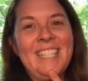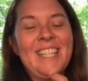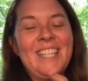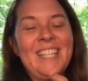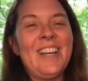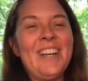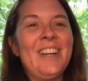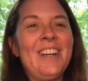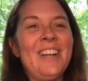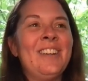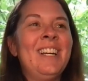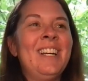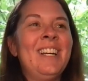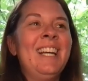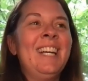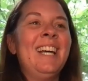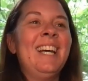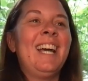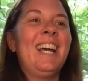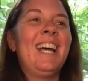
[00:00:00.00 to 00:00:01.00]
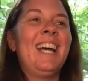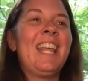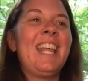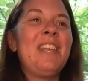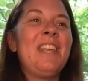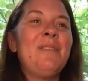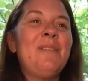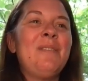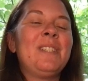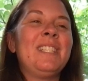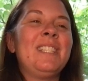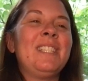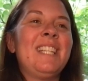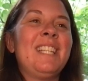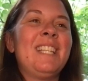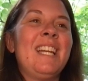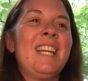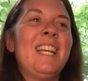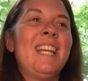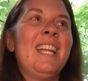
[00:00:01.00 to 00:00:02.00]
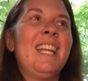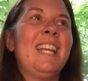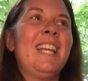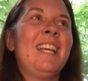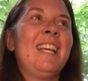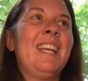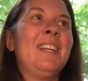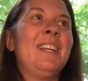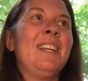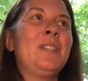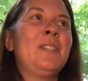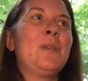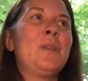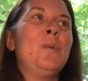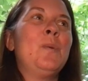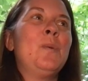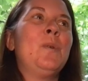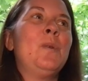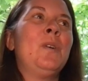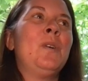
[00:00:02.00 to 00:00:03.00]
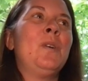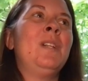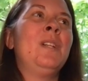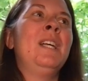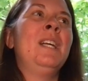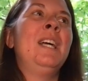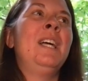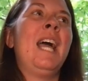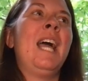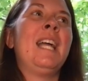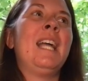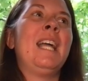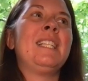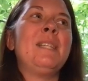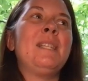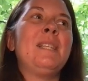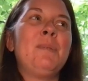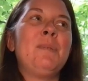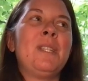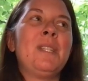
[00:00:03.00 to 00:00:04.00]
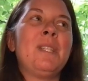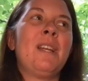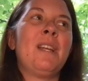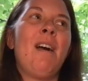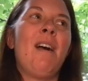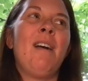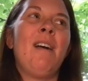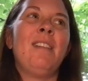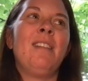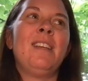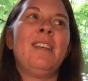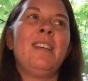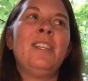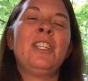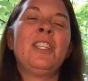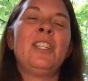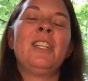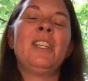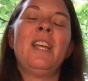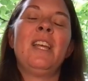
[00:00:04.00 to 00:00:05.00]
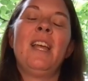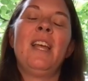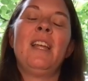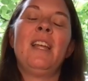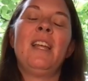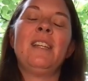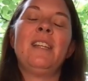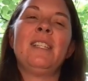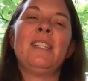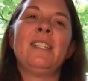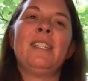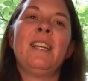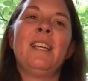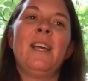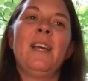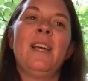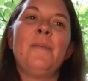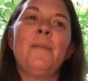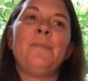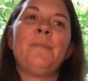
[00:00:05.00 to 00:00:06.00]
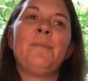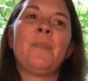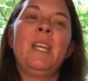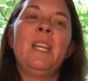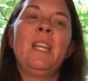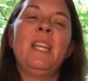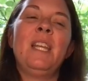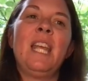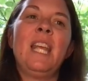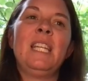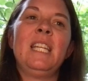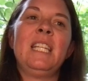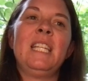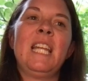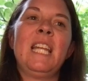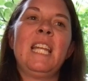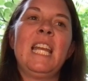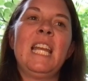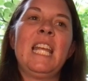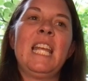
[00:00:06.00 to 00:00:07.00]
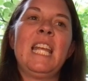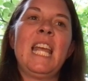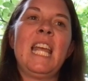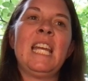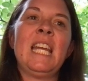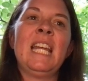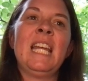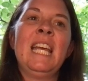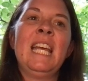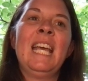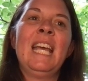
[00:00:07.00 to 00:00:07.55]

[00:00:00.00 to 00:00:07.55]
So uh, he was attending school at Simpson College and um, in 1888,